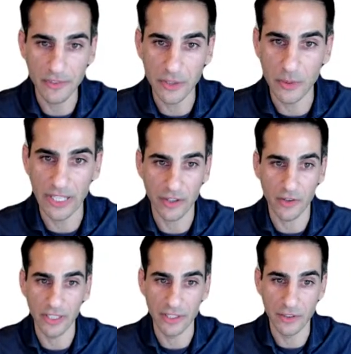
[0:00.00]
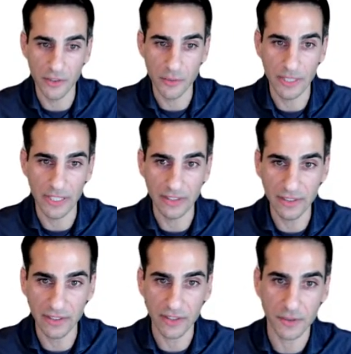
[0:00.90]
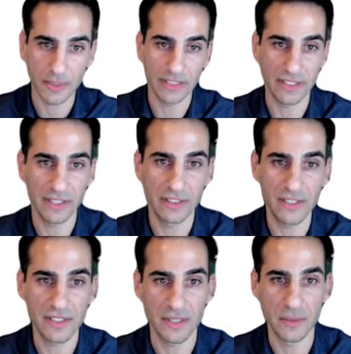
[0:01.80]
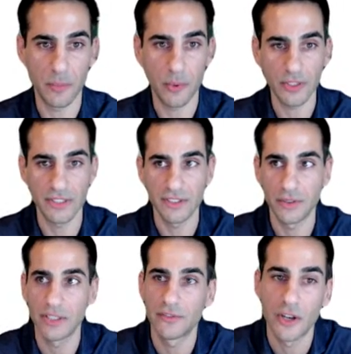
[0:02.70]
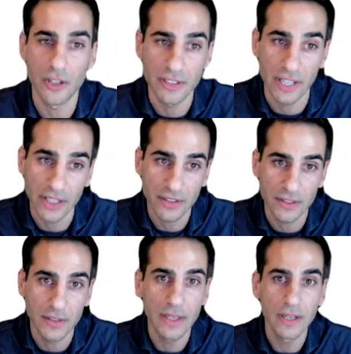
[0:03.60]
without going into too many details, but I think this is important to give context.